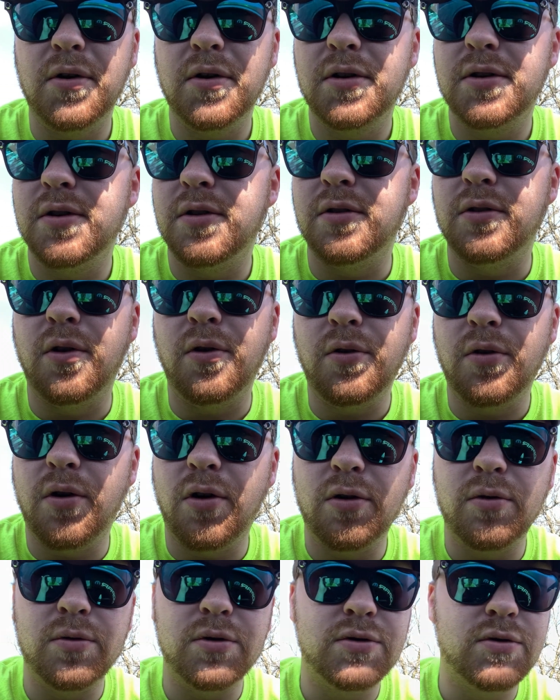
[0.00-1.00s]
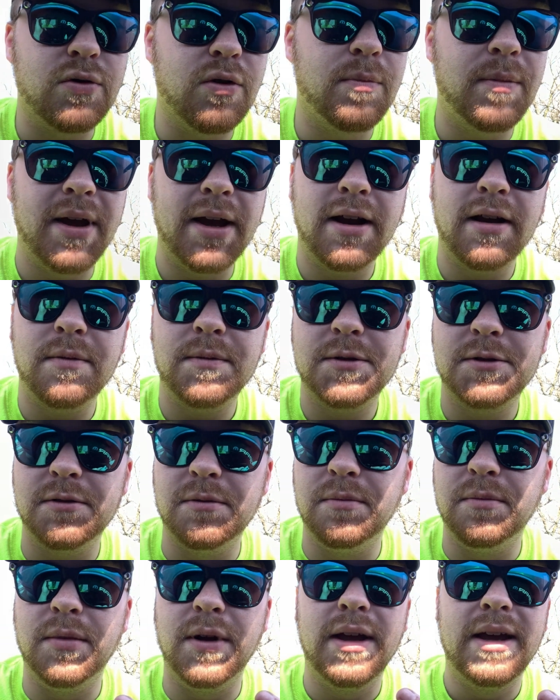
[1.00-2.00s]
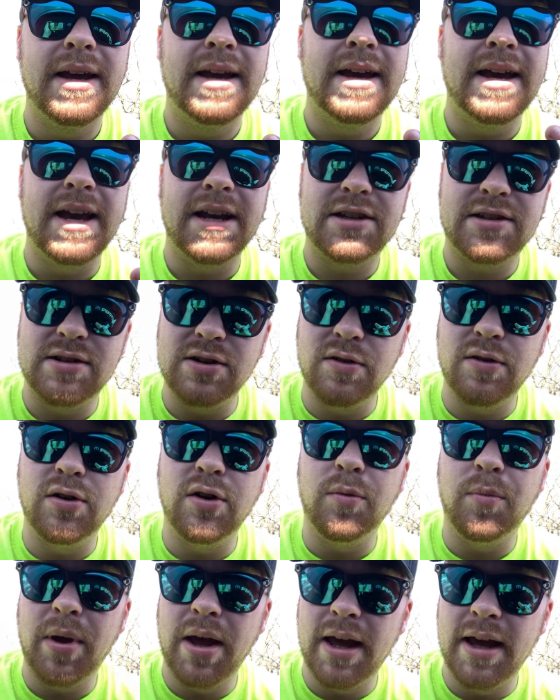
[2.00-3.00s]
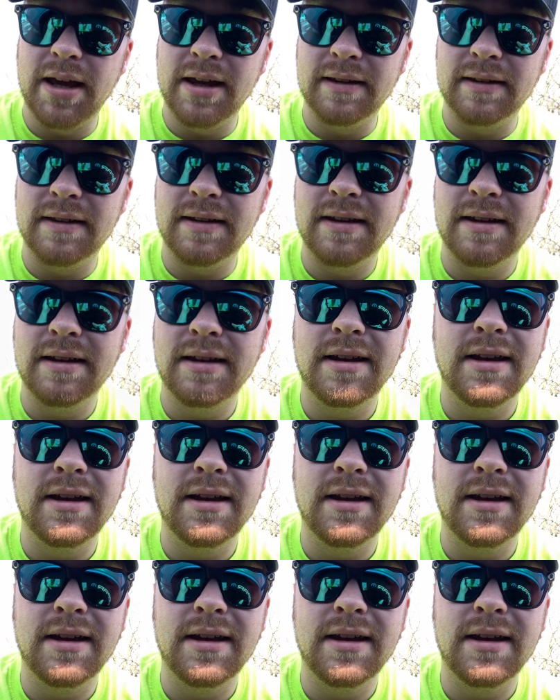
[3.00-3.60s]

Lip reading: to your local hardware store, pick up some exterior paint,